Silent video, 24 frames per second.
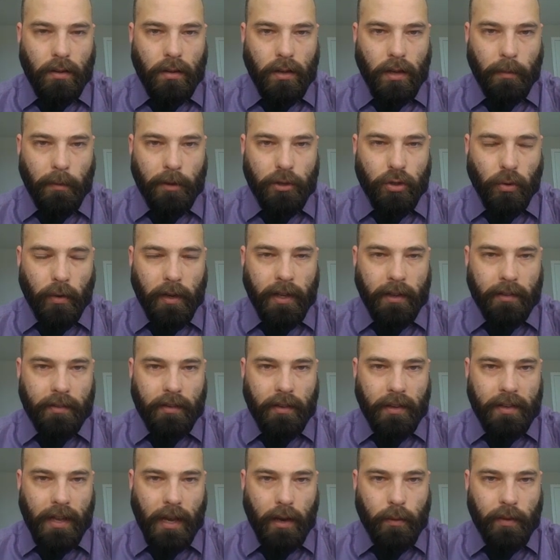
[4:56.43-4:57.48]
Come on, join us.
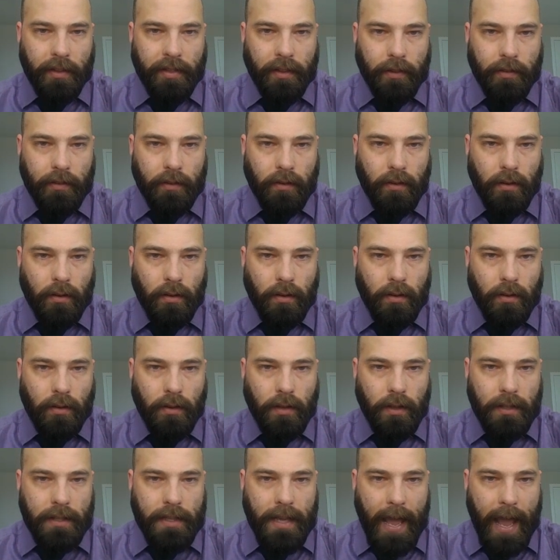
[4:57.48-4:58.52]
Attack with us.
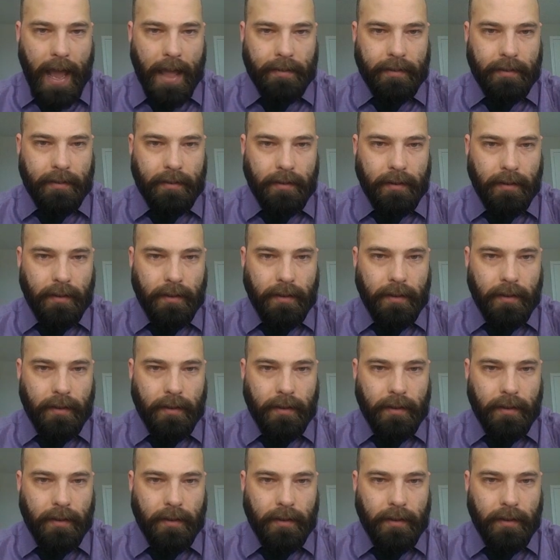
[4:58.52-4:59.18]
Yes.